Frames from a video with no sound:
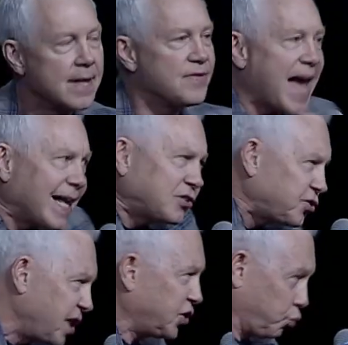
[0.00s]
That's
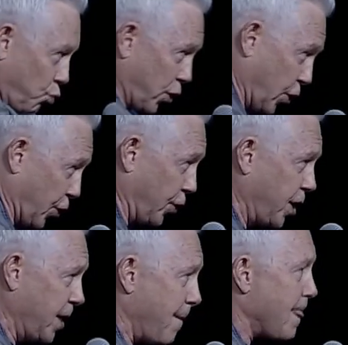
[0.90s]
this
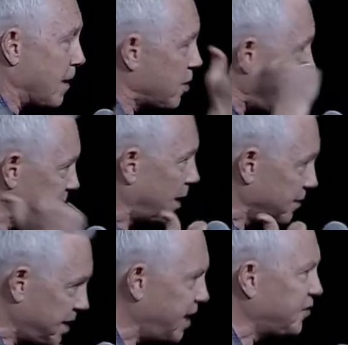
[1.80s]
word,
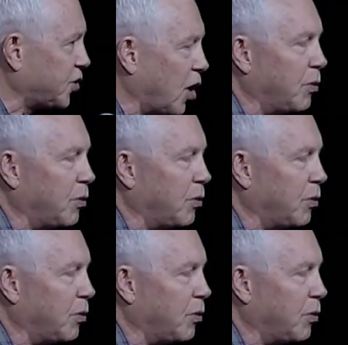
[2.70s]
katartizo,